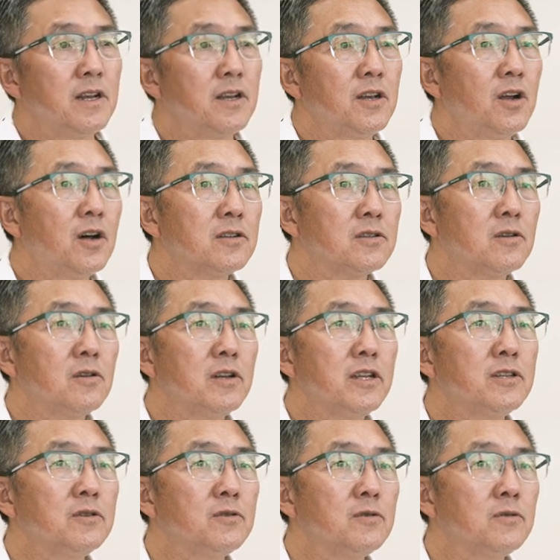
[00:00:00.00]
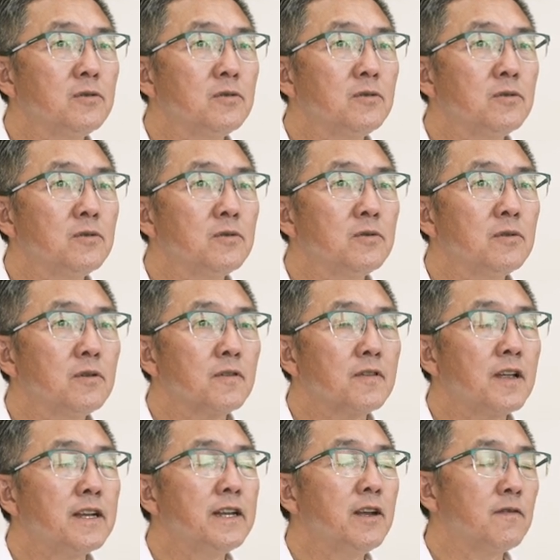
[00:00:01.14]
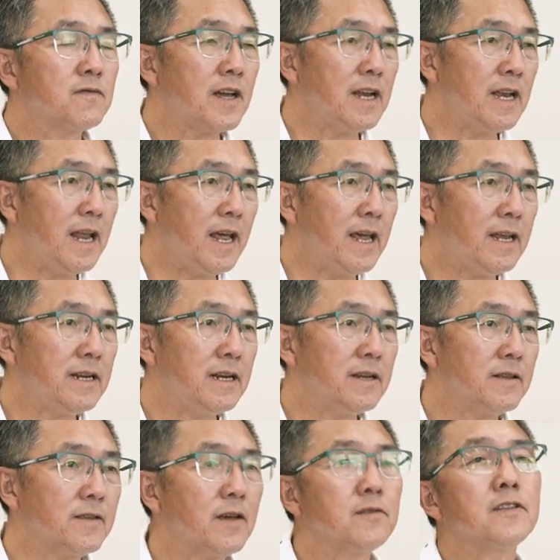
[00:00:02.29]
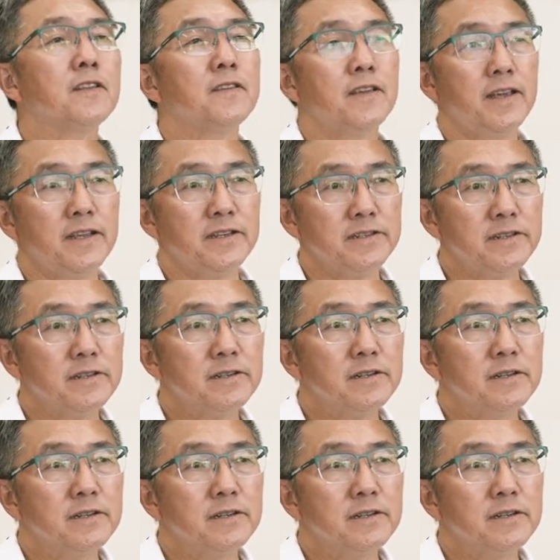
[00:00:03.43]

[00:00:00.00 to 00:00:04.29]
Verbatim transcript: not only to study of Thailand and Southeast Asia,